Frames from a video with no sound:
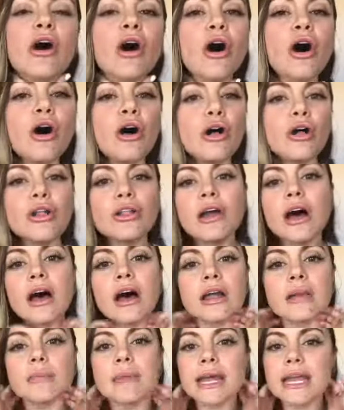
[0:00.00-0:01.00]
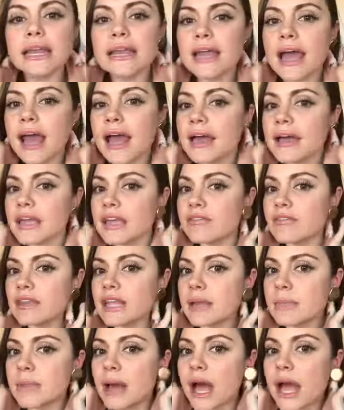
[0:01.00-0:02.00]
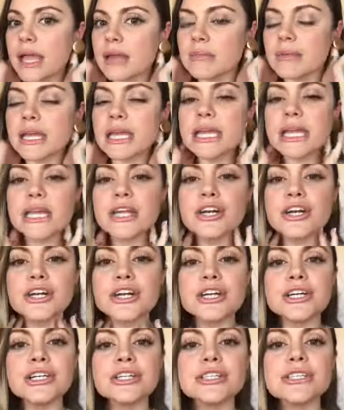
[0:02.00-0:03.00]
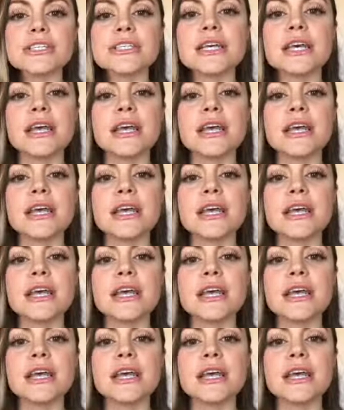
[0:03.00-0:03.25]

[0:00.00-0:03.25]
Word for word: all on my neck, even like behind my ears,